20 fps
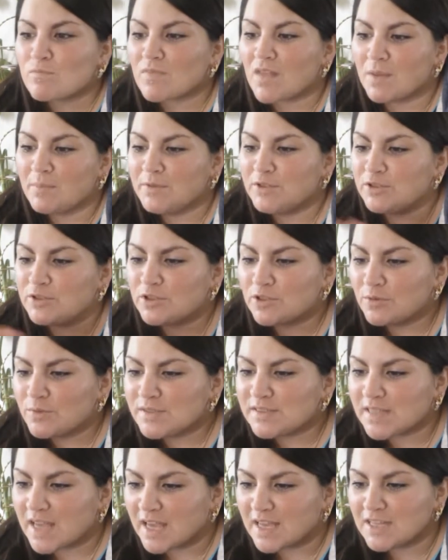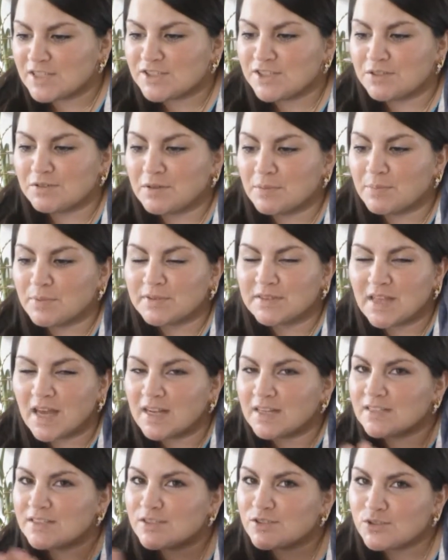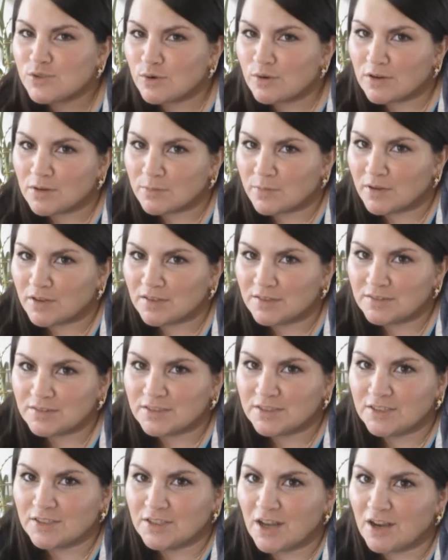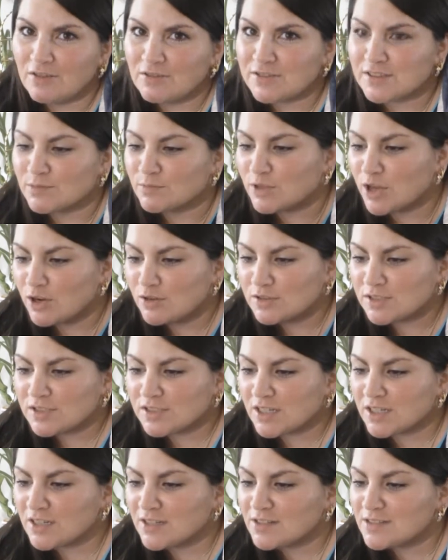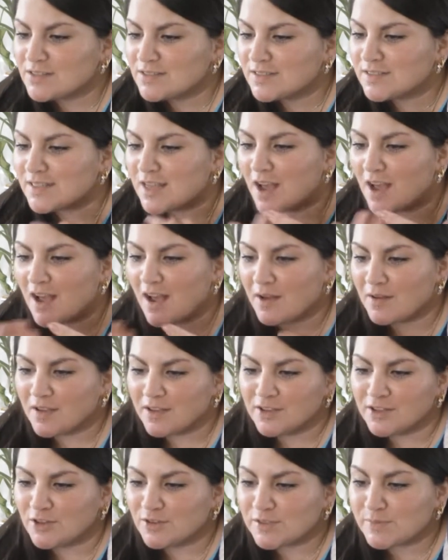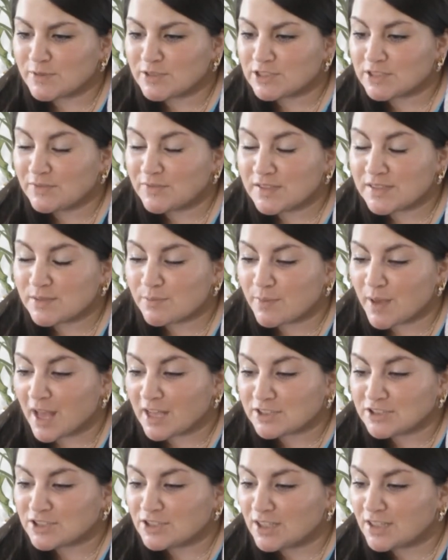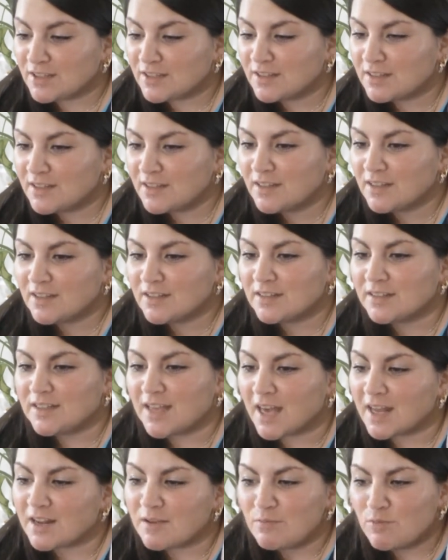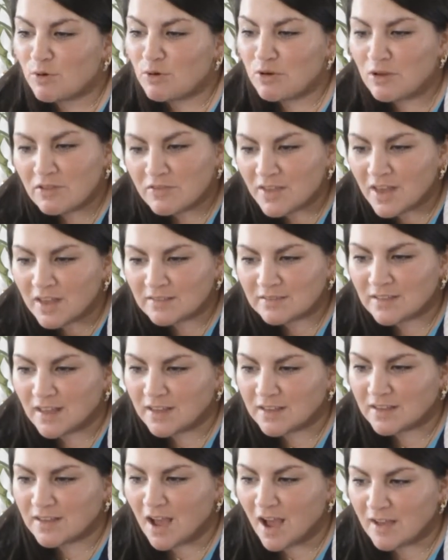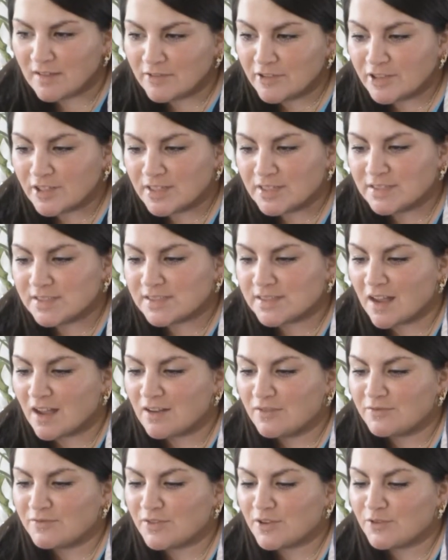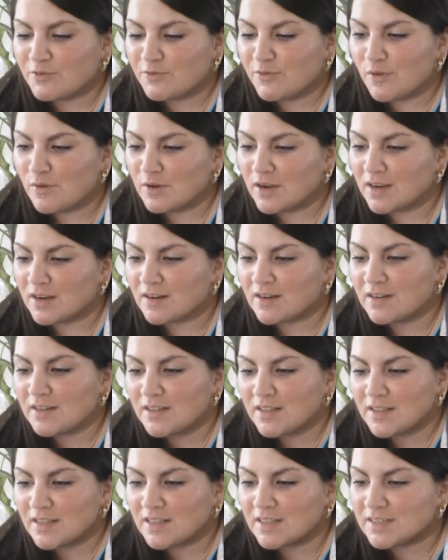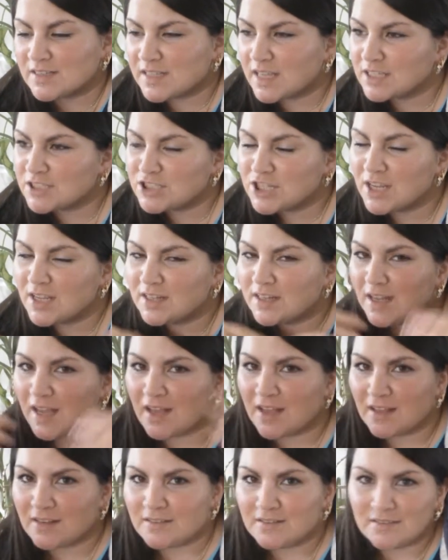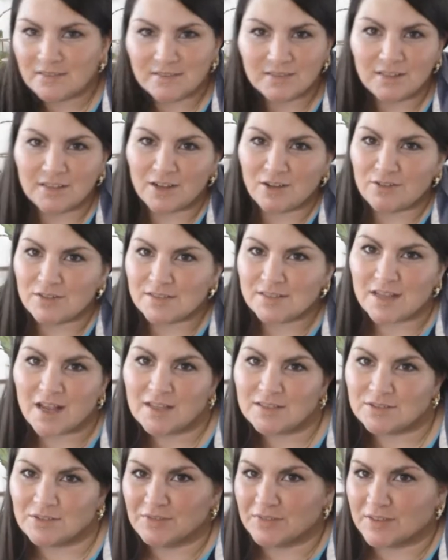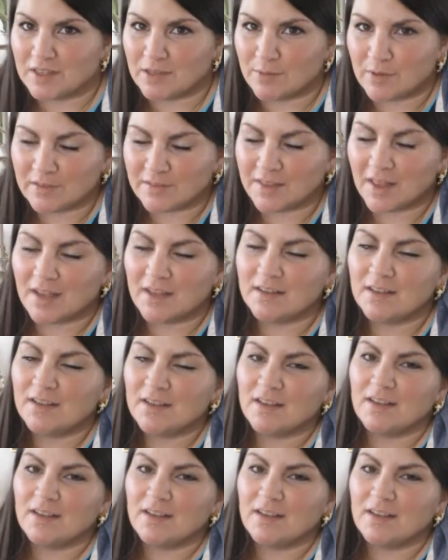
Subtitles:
I mean, you can always add to it, but that is adorable. You know, some coasters, you know, especially if he's a bachelor. Get him all that, like, guy-looking stuff for his kitchen. And, you know, because guys don't think about that.